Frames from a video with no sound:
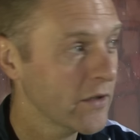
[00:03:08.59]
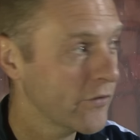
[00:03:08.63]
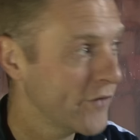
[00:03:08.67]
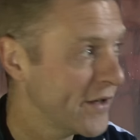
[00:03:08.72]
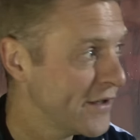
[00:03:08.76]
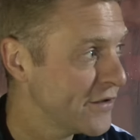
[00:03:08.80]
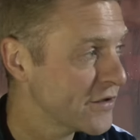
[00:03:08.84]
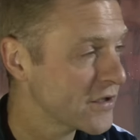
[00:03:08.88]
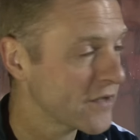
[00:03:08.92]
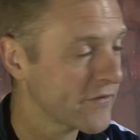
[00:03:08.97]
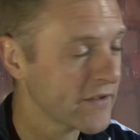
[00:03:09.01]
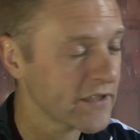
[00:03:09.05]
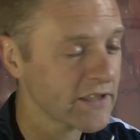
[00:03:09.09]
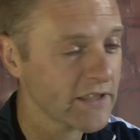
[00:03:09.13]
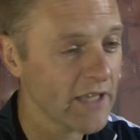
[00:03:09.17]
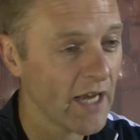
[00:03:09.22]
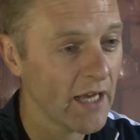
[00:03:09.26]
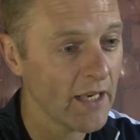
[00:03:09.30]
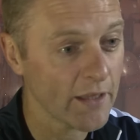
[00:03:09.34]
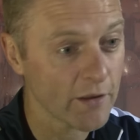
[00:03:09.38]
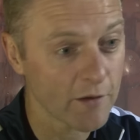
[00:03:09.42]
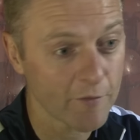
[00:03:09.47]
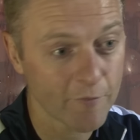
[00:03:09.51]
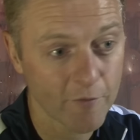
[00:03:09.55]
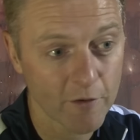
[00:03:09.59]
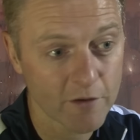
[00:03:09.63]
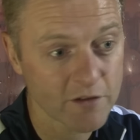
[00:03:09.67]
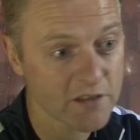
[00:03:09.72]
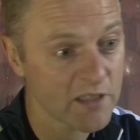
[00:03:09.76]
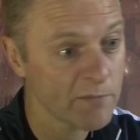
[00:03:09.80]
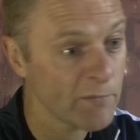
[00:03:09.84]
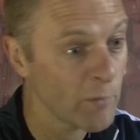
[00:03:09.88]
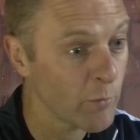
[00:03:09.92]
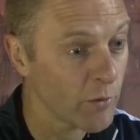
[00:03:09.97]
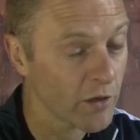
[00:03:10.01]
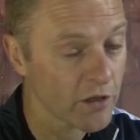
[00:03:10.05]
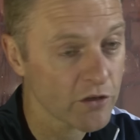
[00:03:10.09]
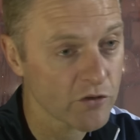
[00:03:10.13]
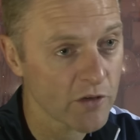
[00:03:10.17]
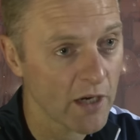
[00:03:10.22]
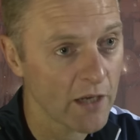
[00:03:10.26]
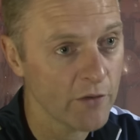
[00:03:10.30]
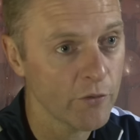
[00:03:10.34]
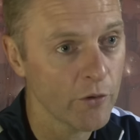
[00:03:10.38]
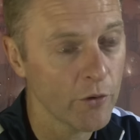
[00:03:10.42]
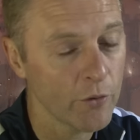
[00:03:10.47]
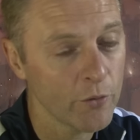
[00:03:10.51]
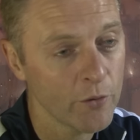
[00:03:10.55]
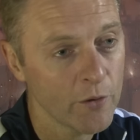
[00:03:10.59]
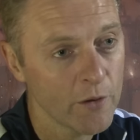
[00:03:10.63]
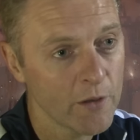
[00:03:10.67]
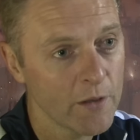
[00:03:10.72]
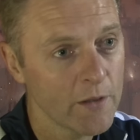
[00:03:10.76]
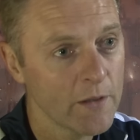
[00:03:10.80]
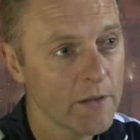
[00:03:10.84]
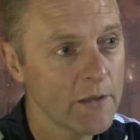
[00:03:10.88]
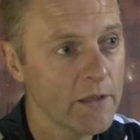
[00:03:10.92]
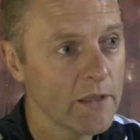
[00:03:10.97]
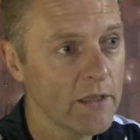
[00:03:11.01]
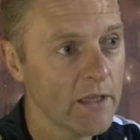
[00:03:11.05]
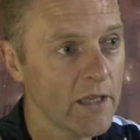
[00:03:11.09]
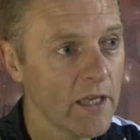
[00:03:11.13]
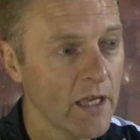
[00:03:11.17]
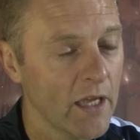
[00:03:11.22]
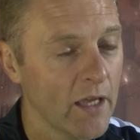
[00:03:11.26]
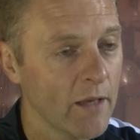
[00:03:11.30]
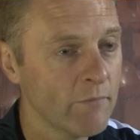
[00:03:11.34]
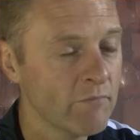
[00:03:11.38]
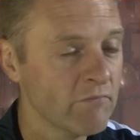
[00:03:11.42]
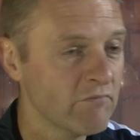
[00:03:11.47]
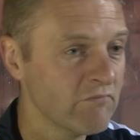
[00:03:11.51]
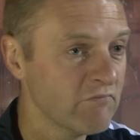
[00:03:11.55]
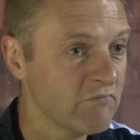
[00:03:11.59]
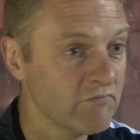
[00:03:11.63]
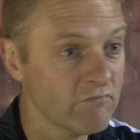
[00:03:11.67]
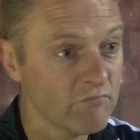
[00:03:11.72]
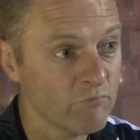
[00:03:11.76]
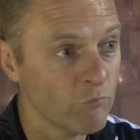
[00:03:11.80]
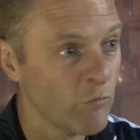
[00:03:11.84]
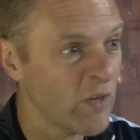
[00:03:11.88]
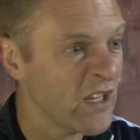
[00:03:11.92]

Rangers have a style like their first team they want to try and do.